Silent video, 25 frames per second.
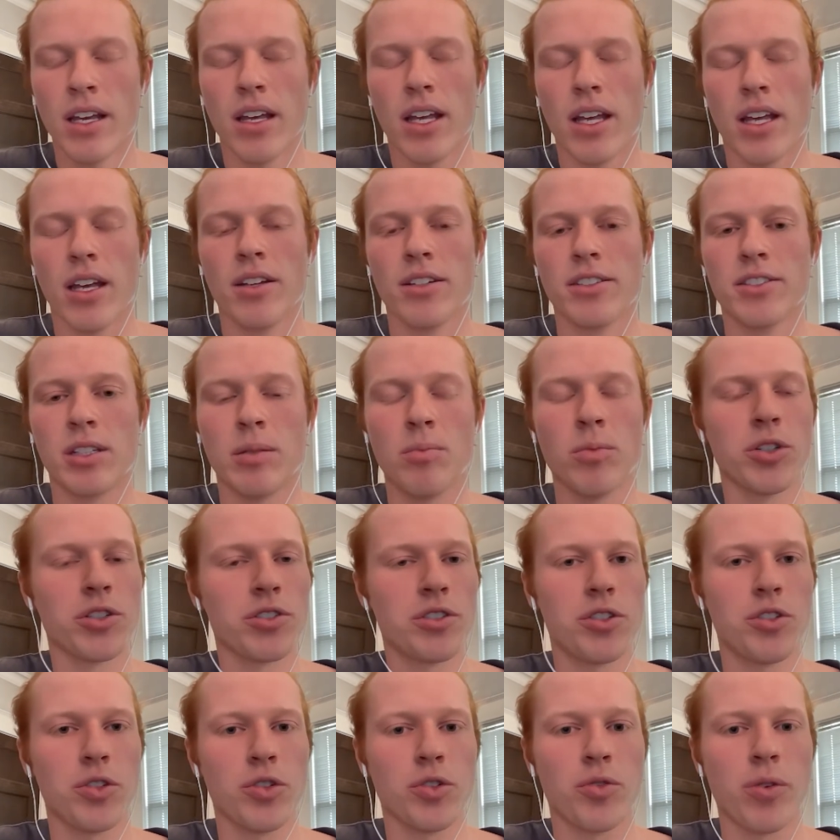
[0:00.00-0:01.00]
Similar
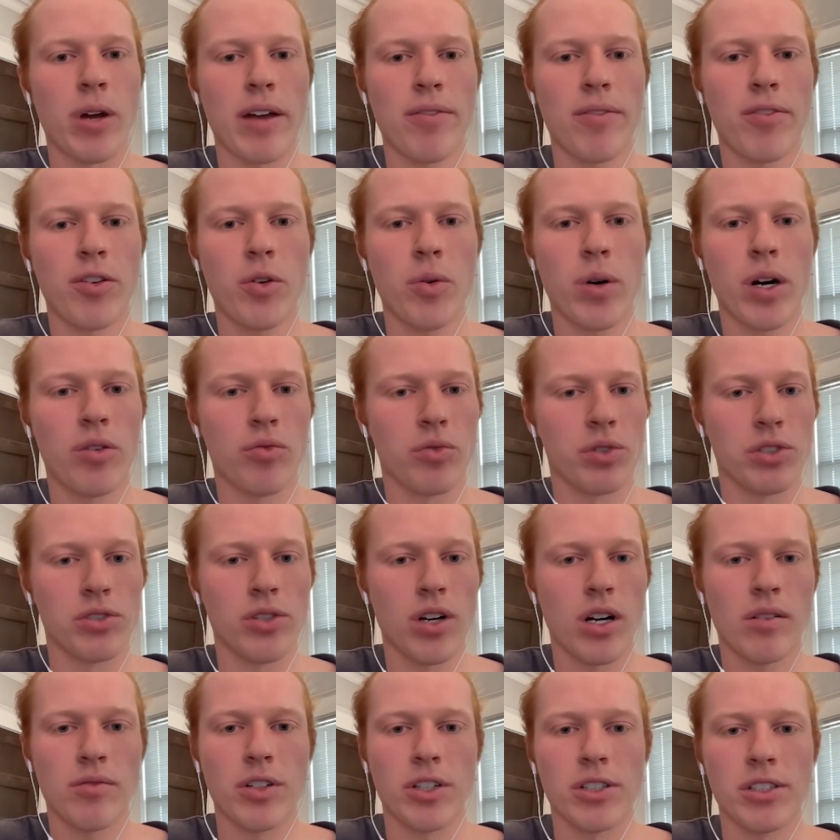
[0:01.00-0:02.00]
to GraphQL
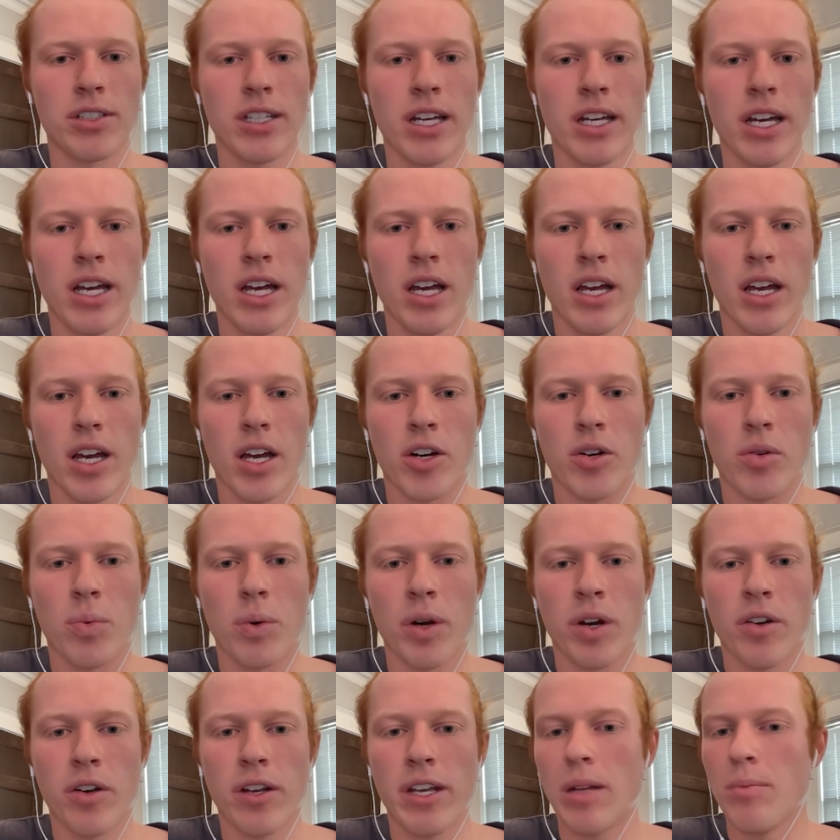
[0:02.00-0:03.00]
resolvers, a
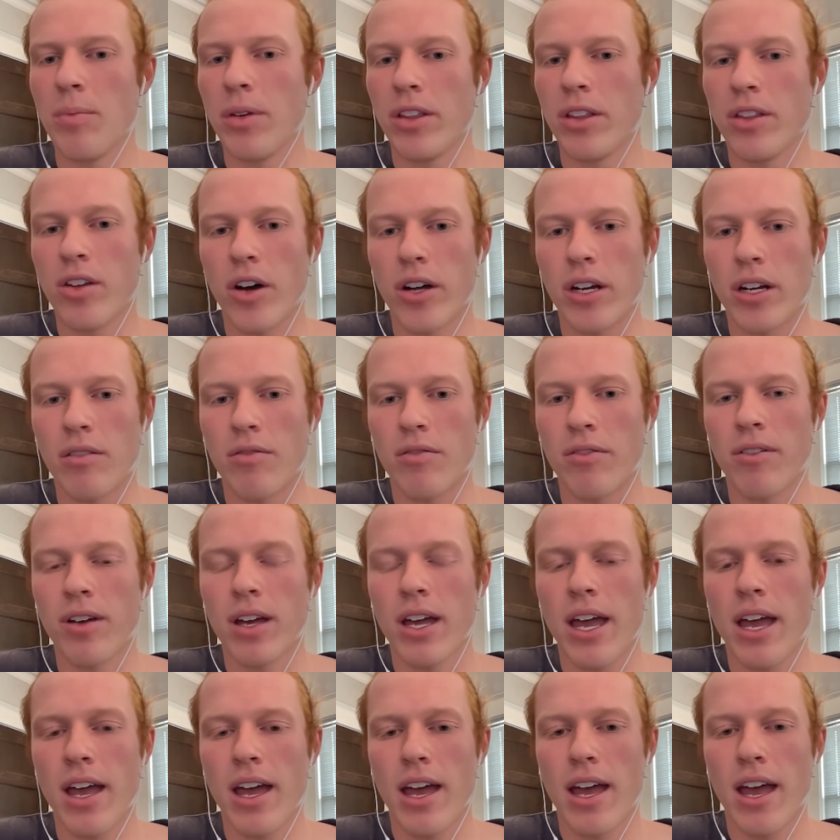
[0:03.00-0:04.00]
query can be thought of
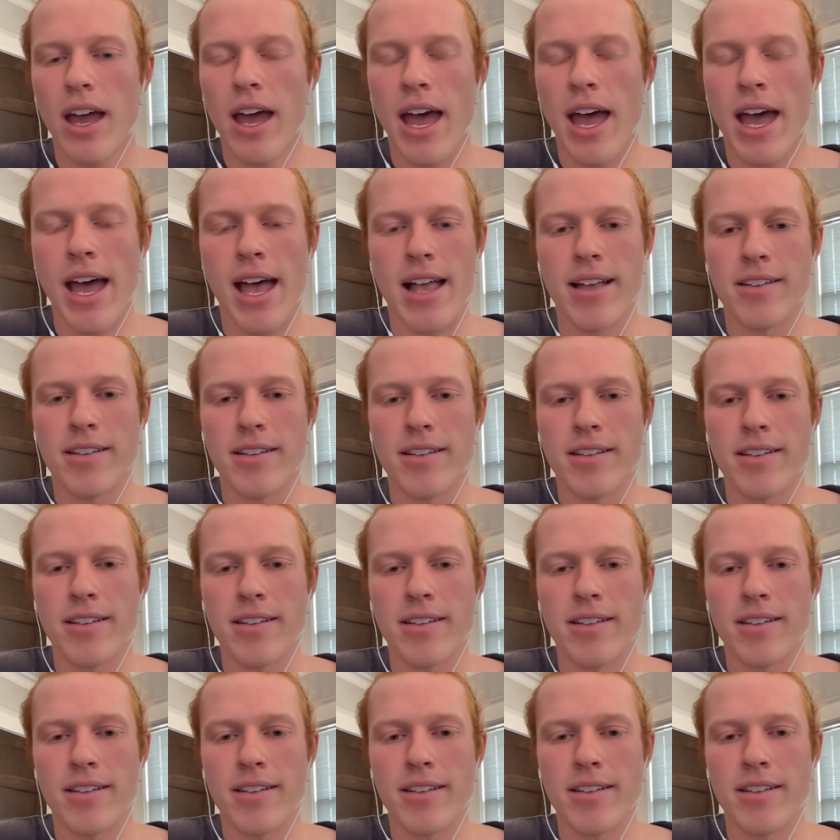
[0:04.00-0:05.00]
as a
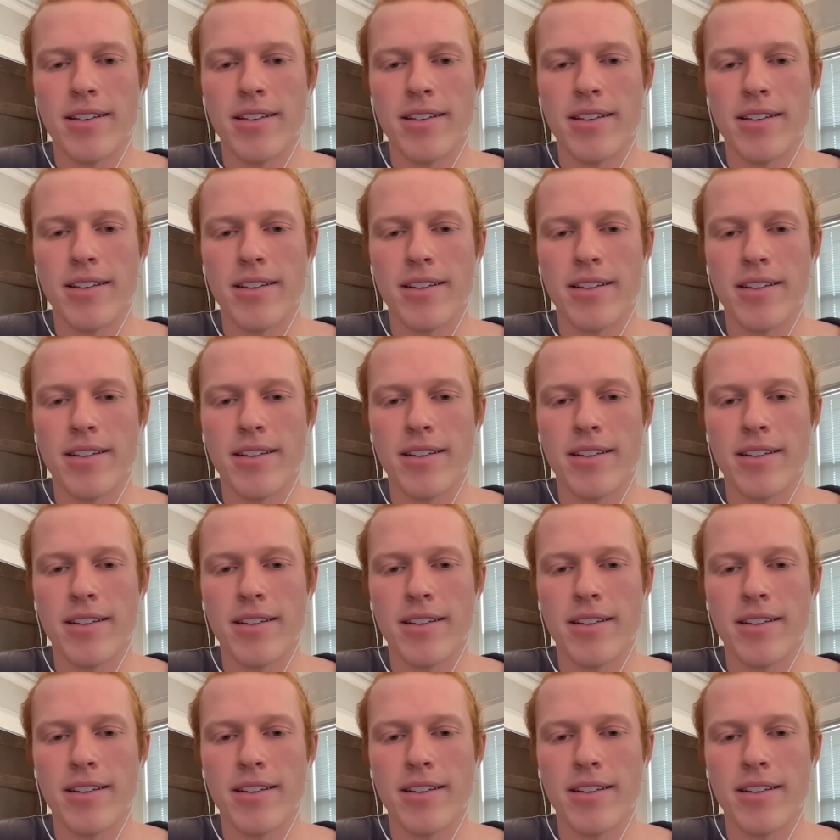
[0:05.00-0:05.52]
resolver.